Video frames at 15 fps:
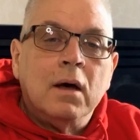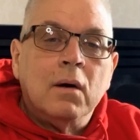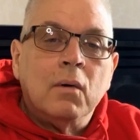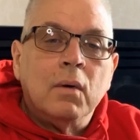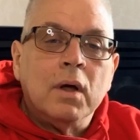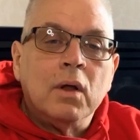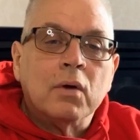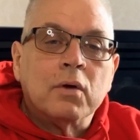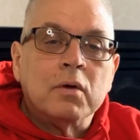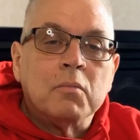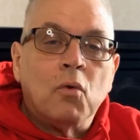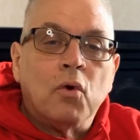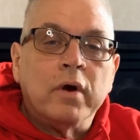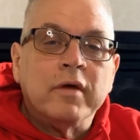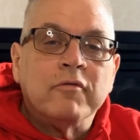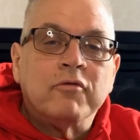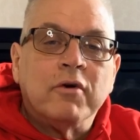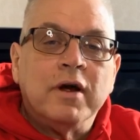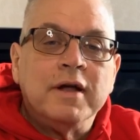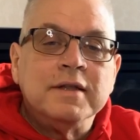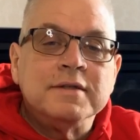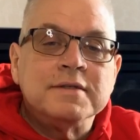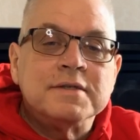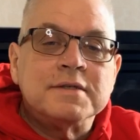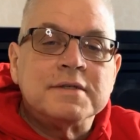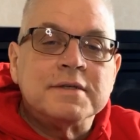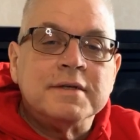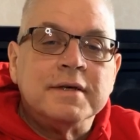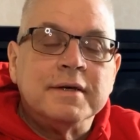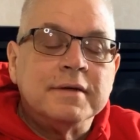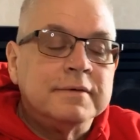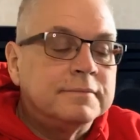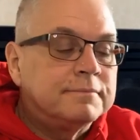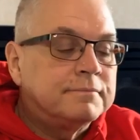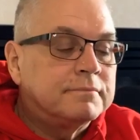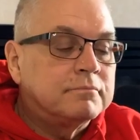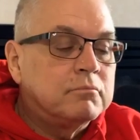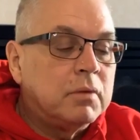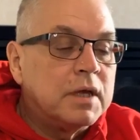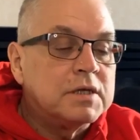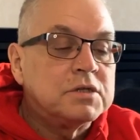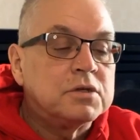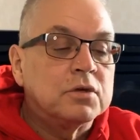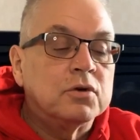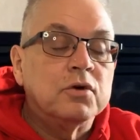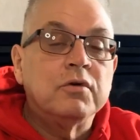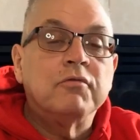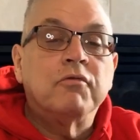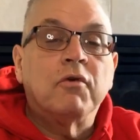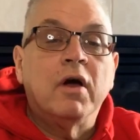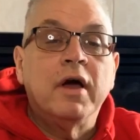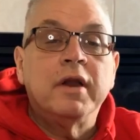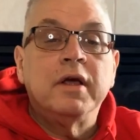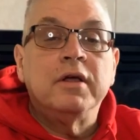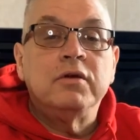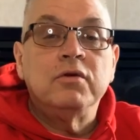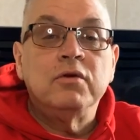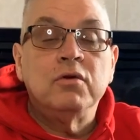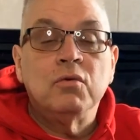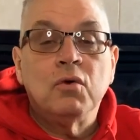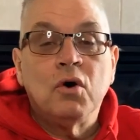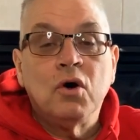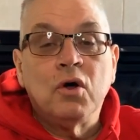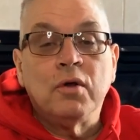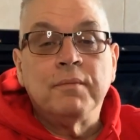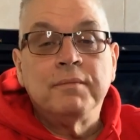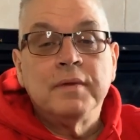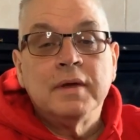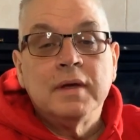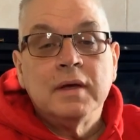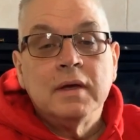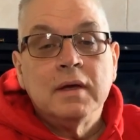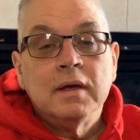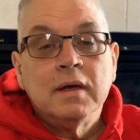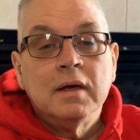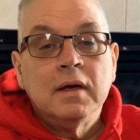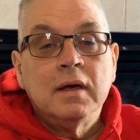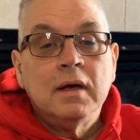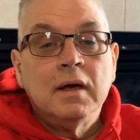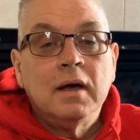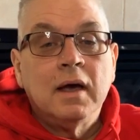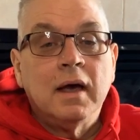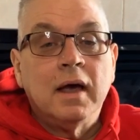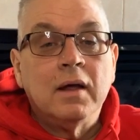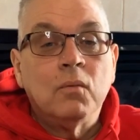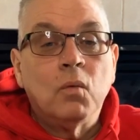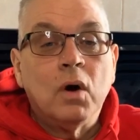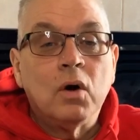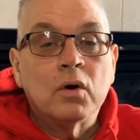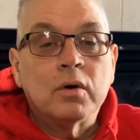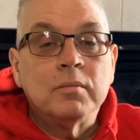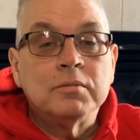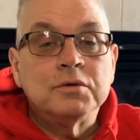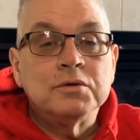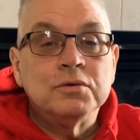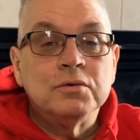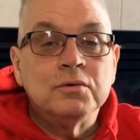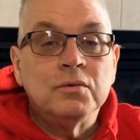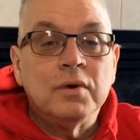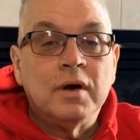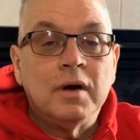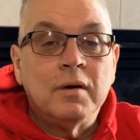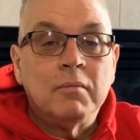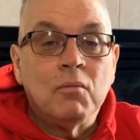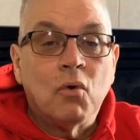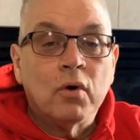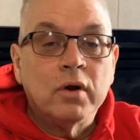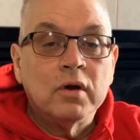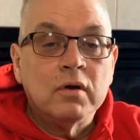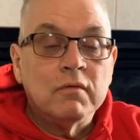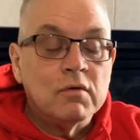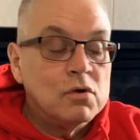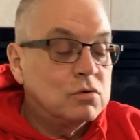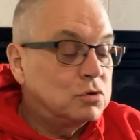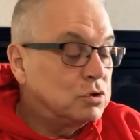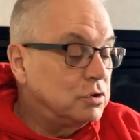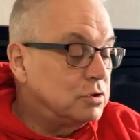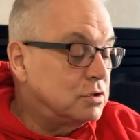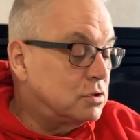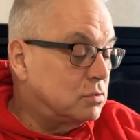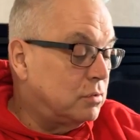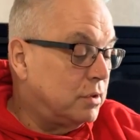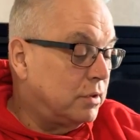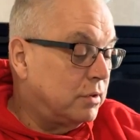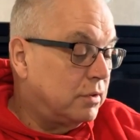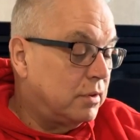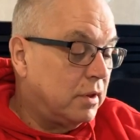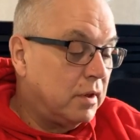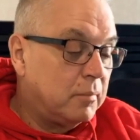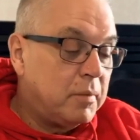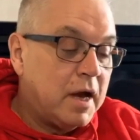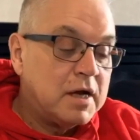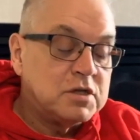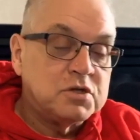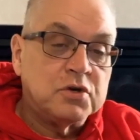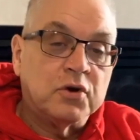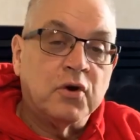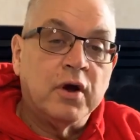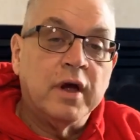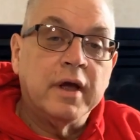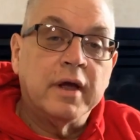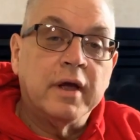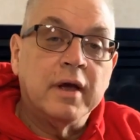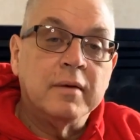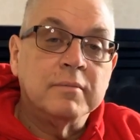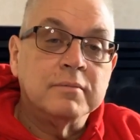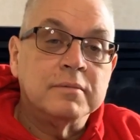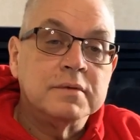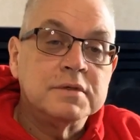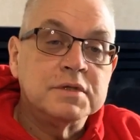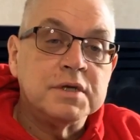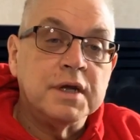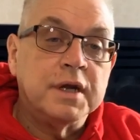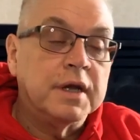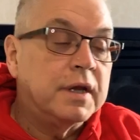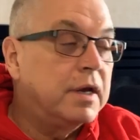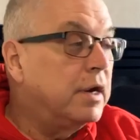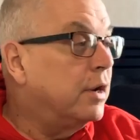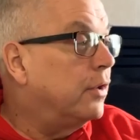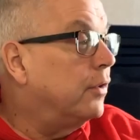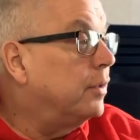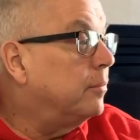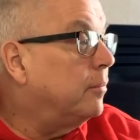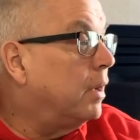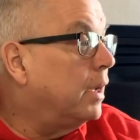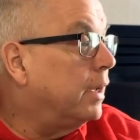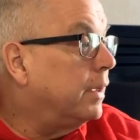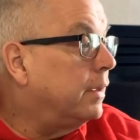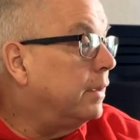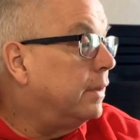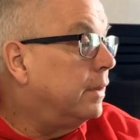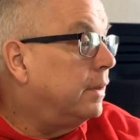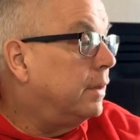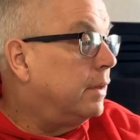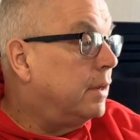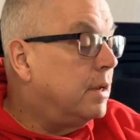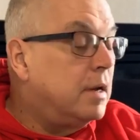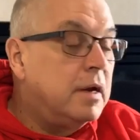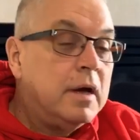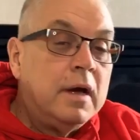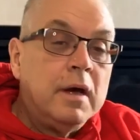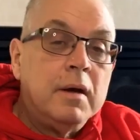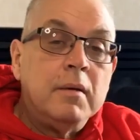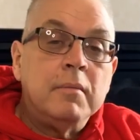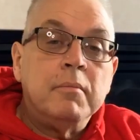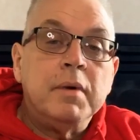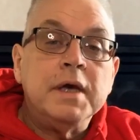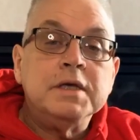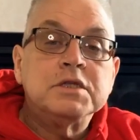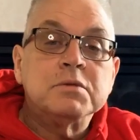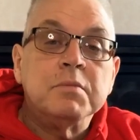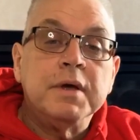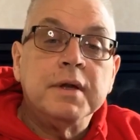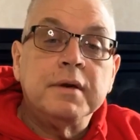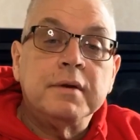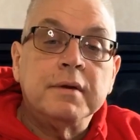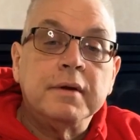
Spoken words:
Well, good morning, friends. Blessed Good Friday to you all. And welcome to Morning Devotions with Pastor Greg. I'm sitting here in my basement